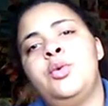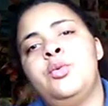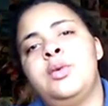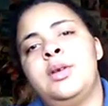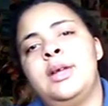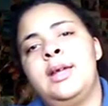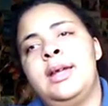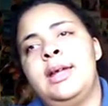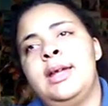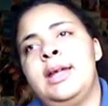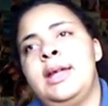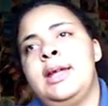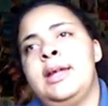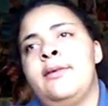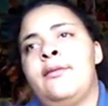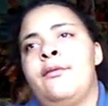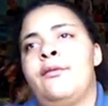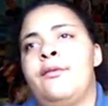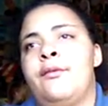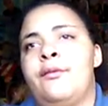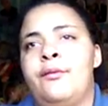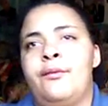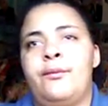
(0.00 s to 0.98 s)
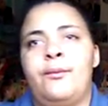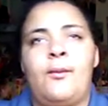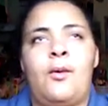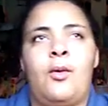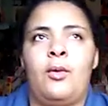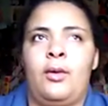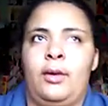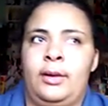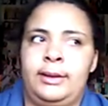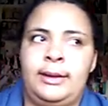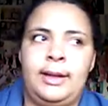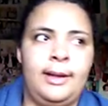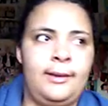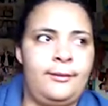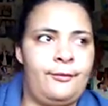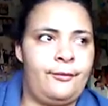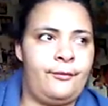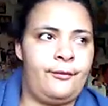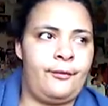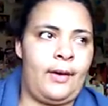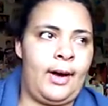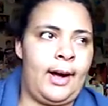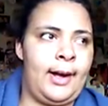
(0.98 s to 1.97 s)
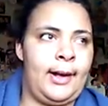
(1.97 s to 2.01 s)
you leave or get
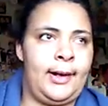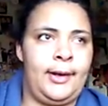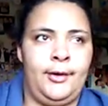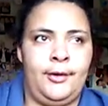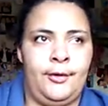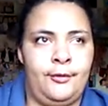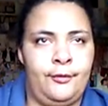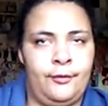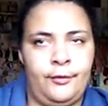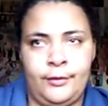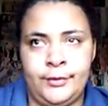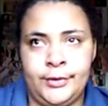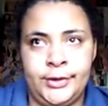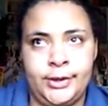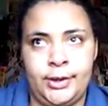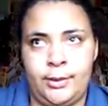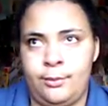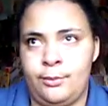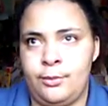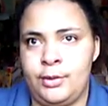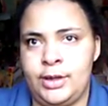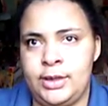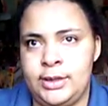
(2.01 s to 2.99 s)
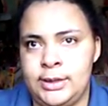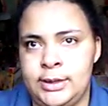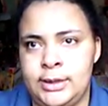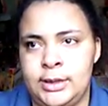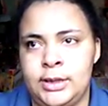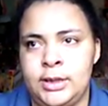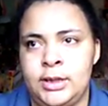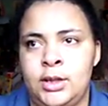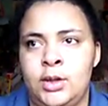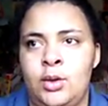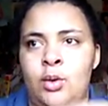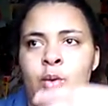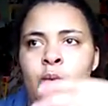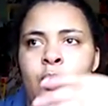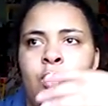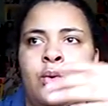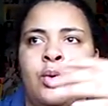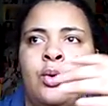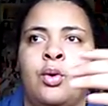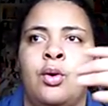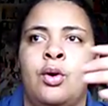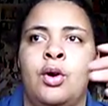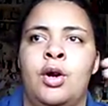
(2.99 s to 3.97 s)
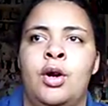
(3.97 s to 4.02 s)
fired for some reason
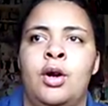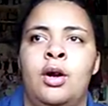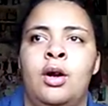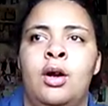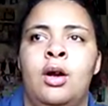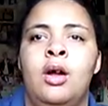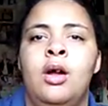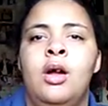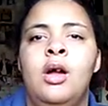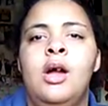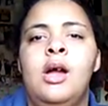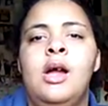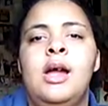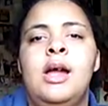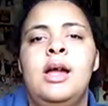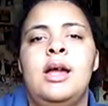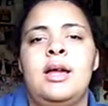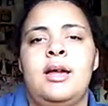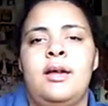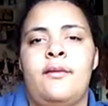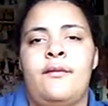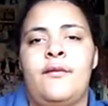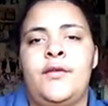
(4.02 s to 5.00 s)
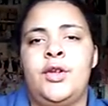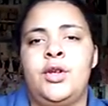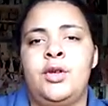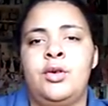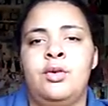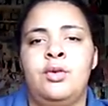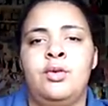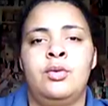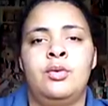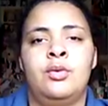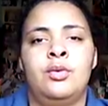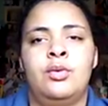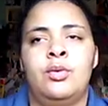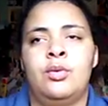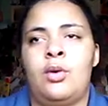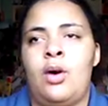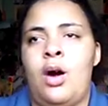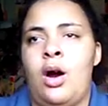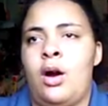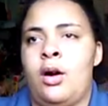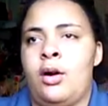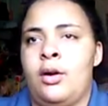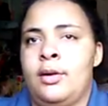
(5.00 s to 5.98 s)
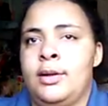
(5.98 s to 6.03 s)
or if
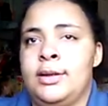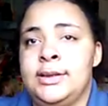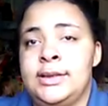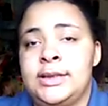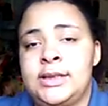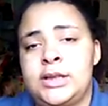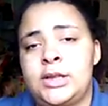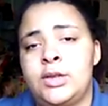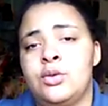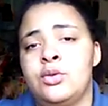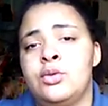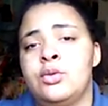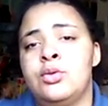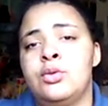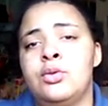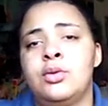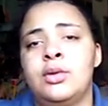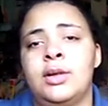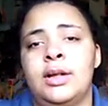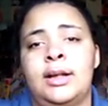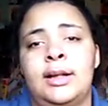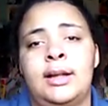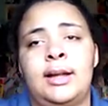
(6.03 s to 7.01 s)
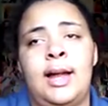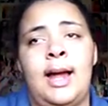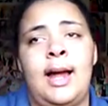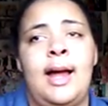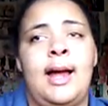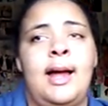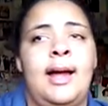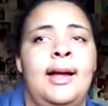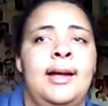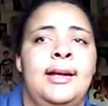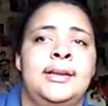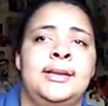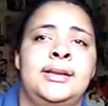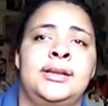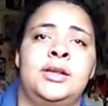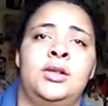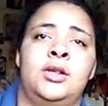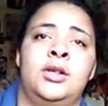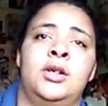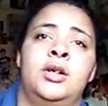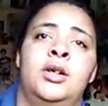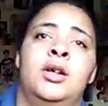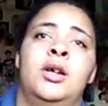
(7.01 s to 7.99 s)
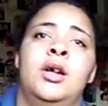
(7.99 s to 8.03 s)
you are in school in
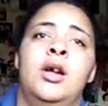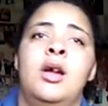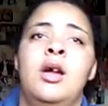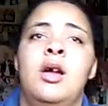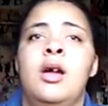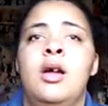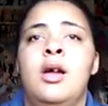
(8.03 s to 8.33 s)
class or